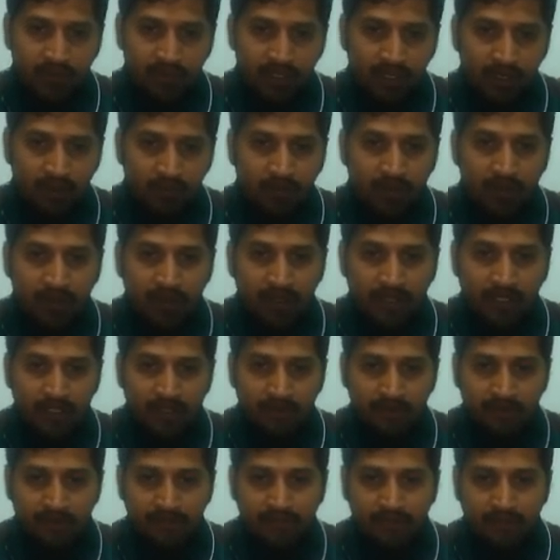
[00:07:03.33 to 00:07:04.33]
will avoid
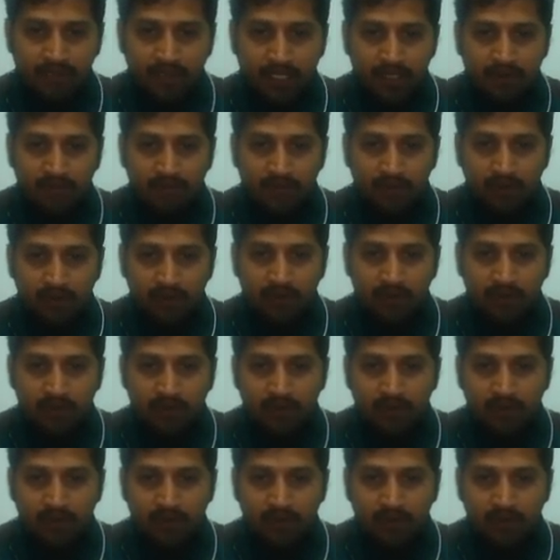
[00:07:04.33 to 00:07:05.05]
e4.